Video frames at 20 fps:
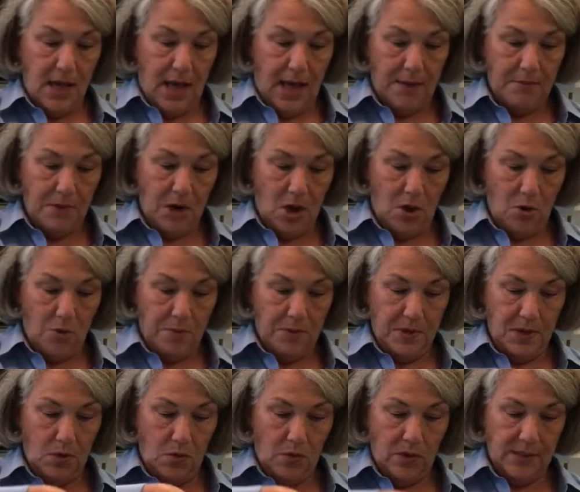I'm going to open
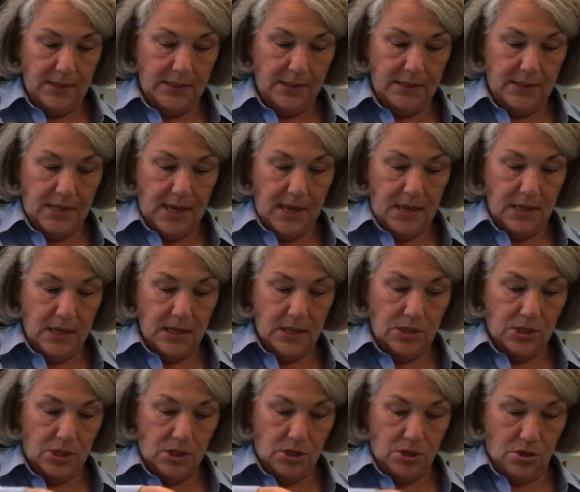it once a day and
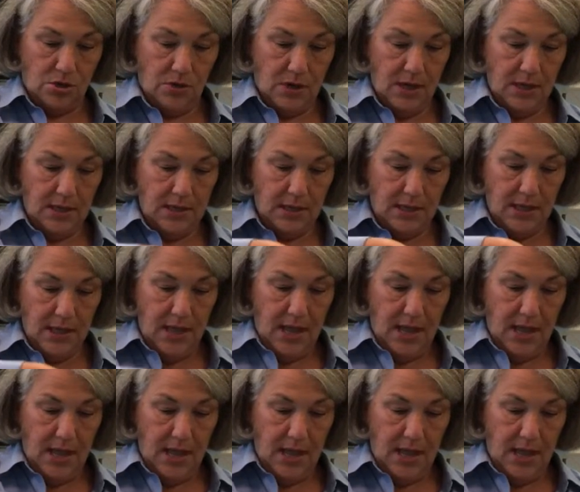stir it.